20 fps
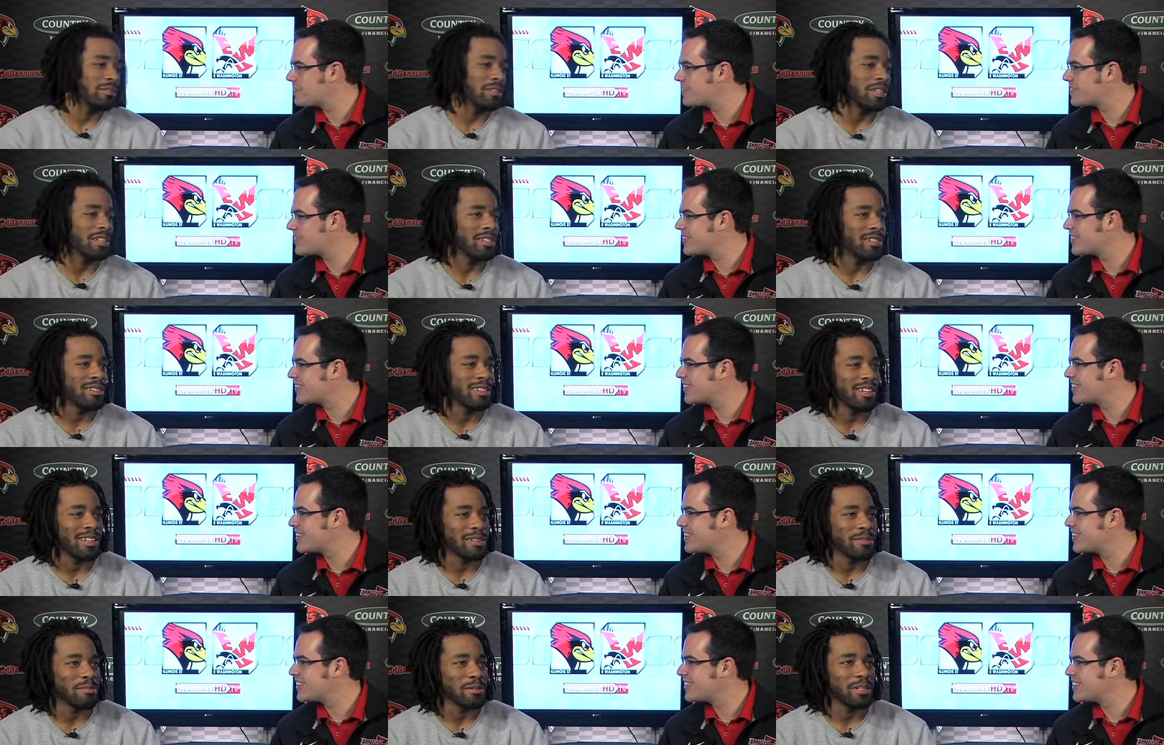
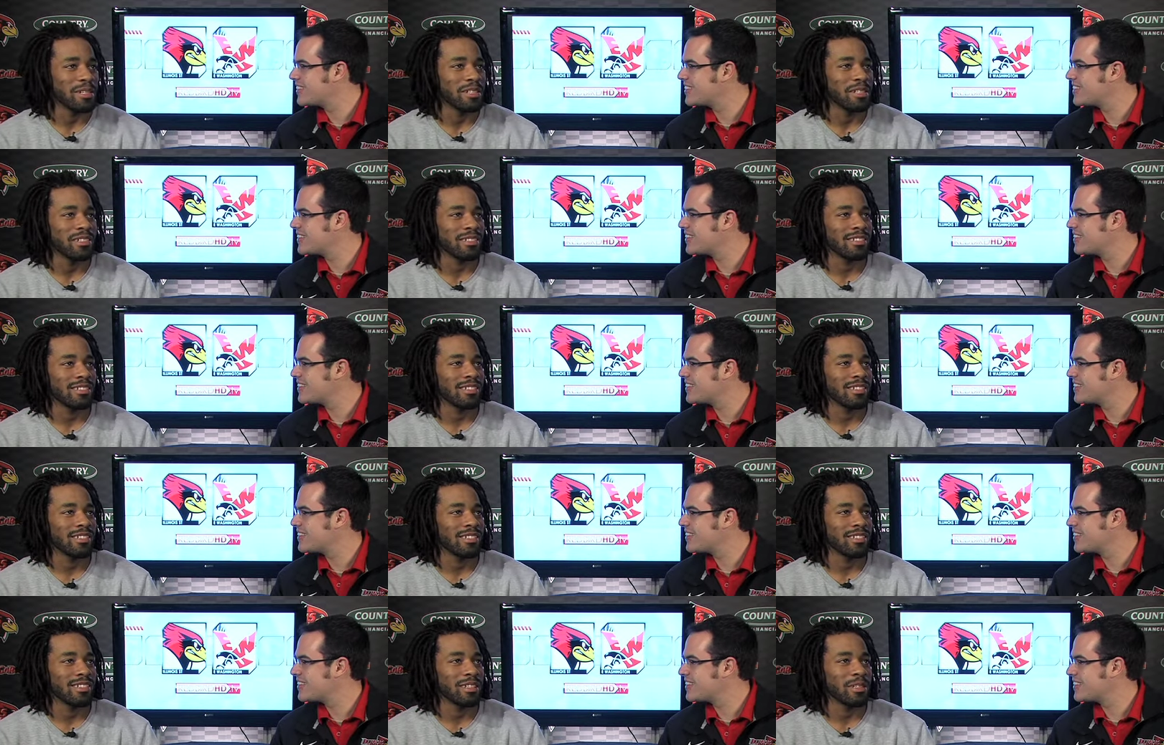Speaker 1: yesterday, man.
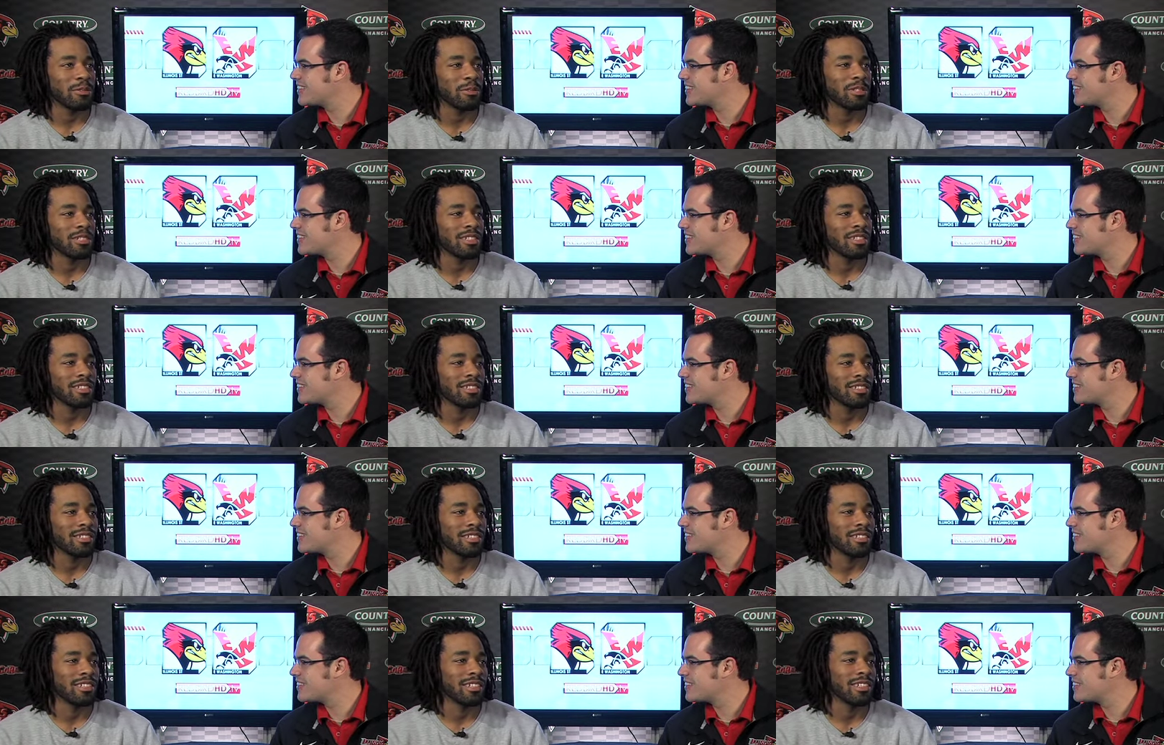I was
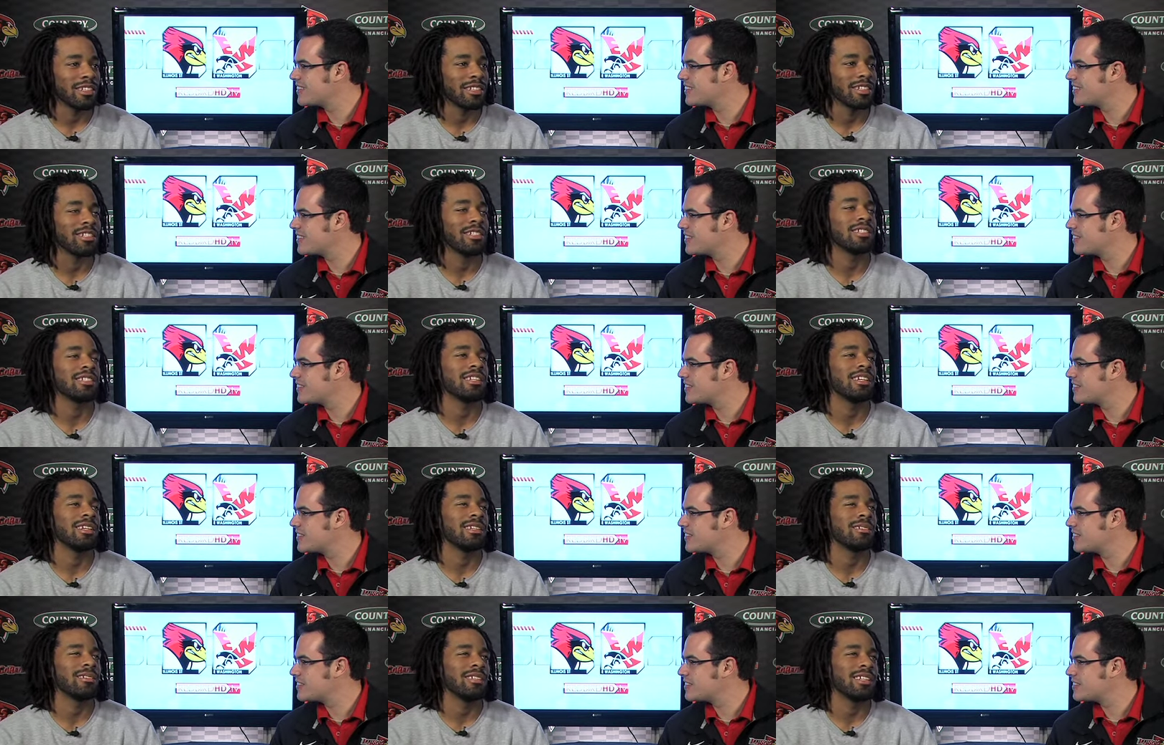I just
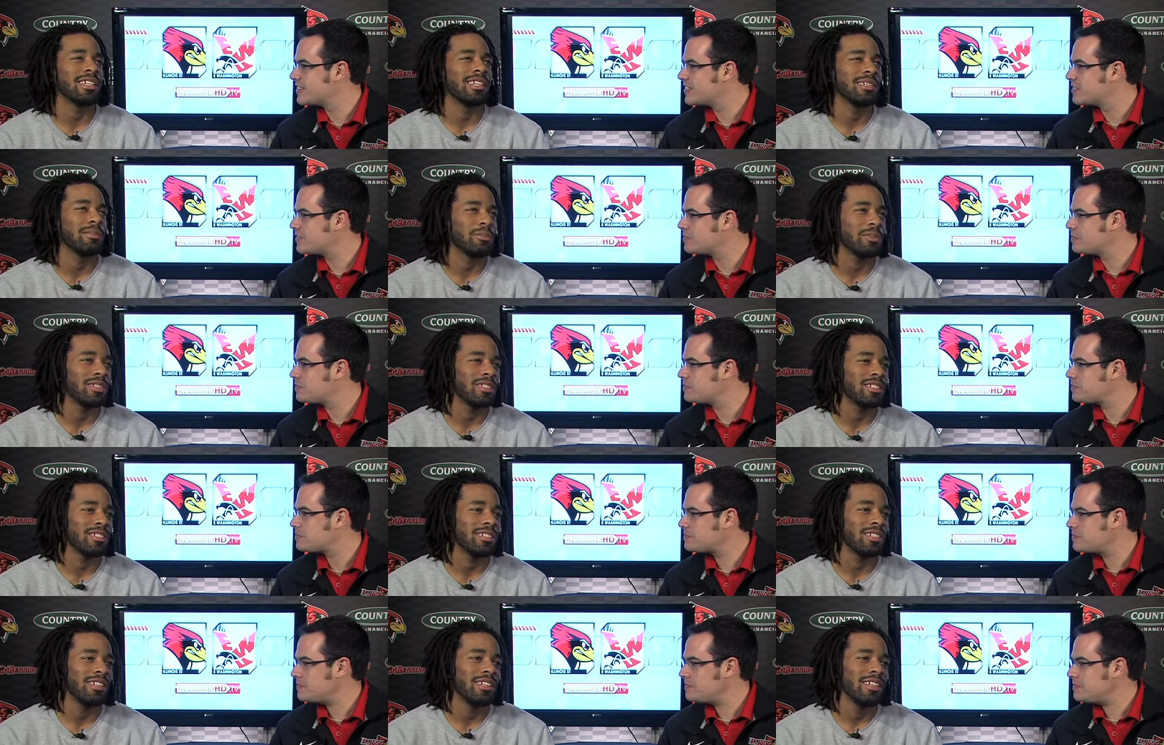got on
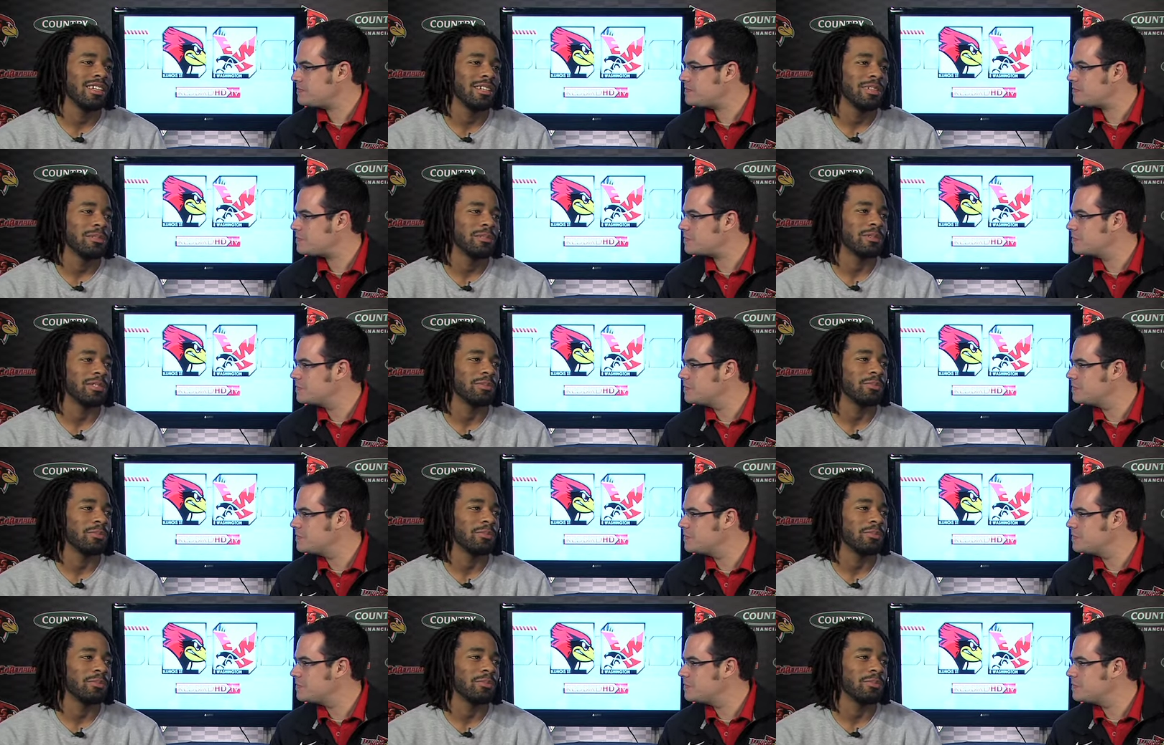campus, was